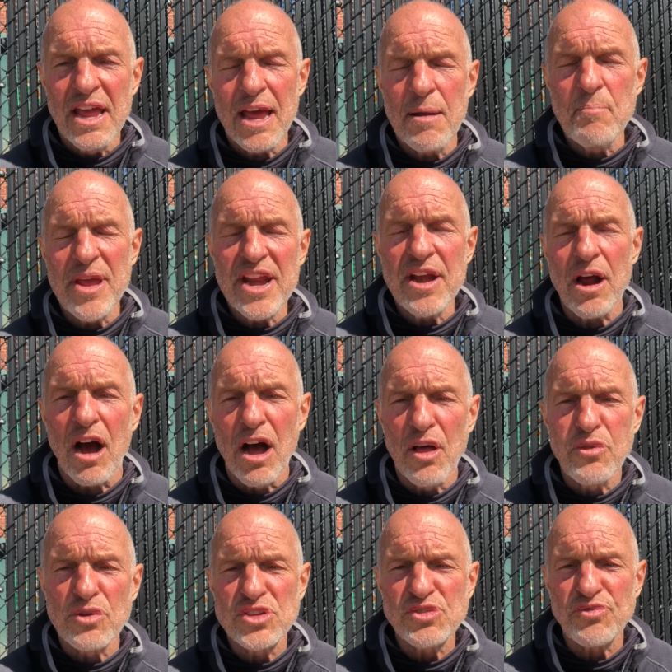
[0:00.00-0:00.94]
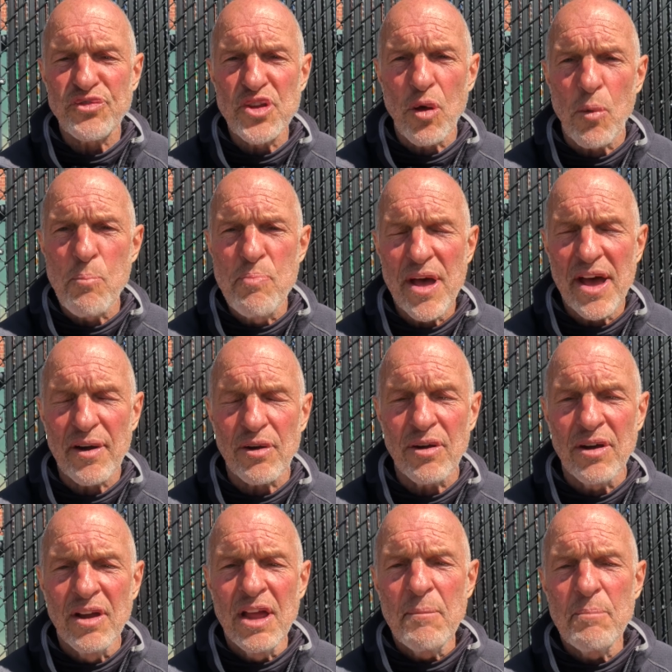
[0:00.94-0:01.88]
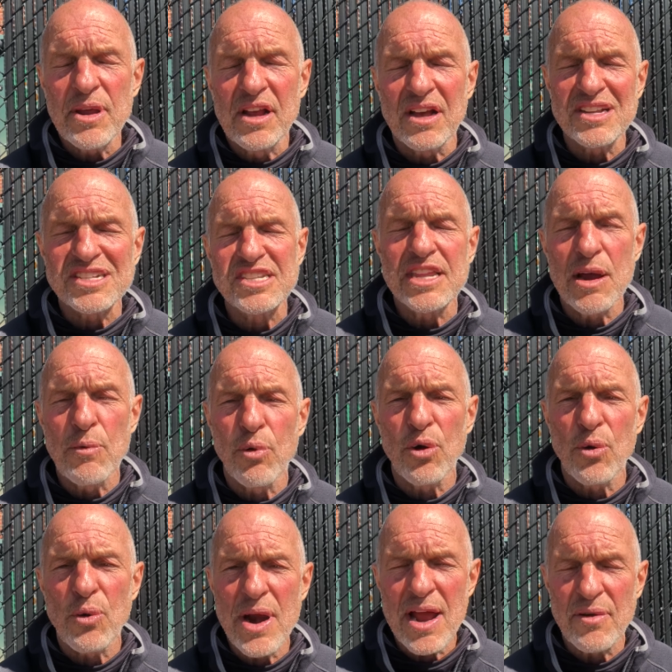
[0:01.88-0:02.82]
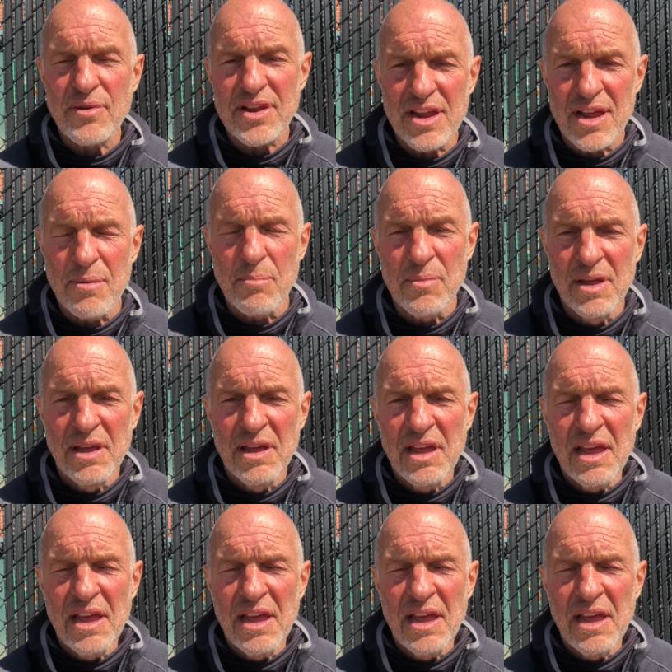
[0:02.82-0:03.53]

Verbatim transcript: and made others feel better because they were around him